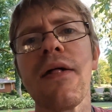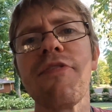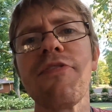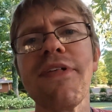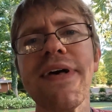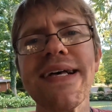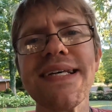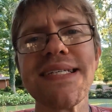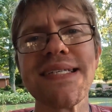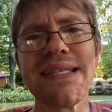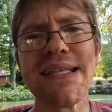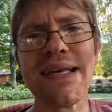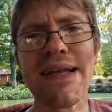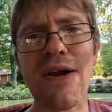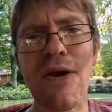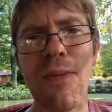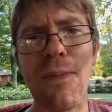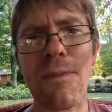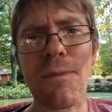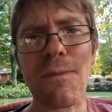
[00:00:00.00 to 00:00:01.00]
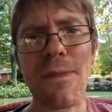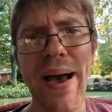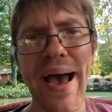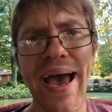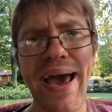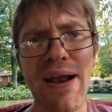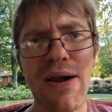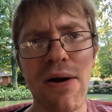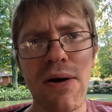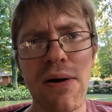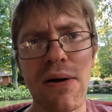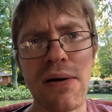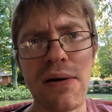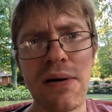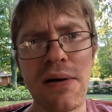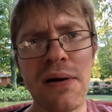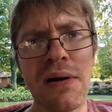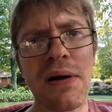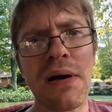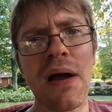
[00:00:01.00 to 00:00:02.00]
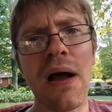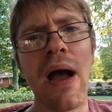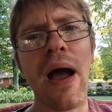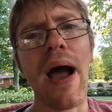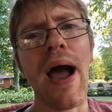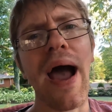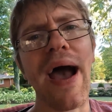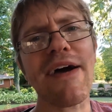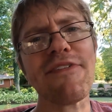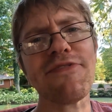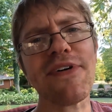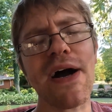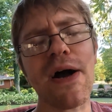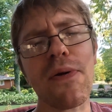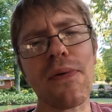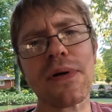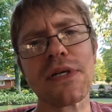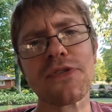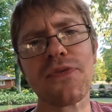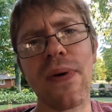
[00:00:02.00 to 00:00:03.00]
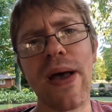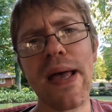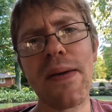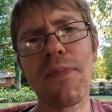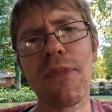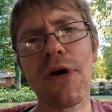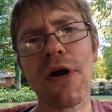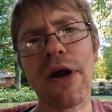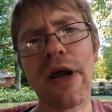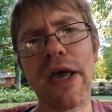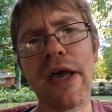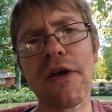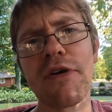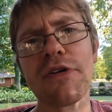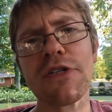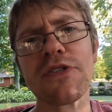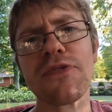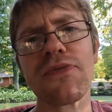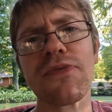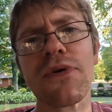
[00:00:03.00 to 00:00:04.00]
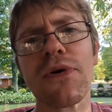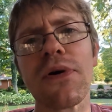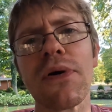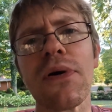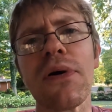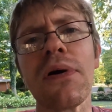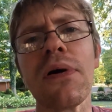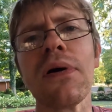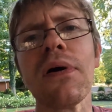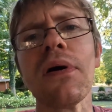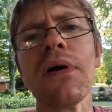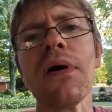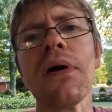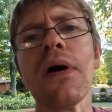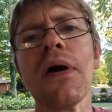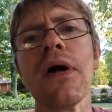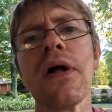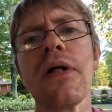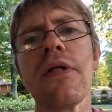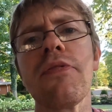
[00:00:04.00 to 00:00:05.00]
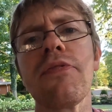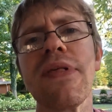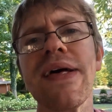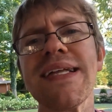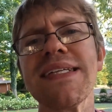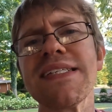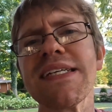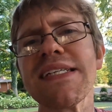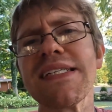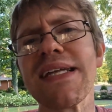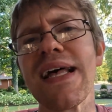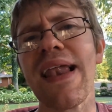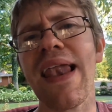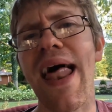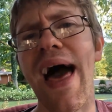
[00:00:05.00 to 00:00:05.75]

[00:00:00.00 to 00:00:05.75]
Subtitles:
This little battle I felt was way more useful than just a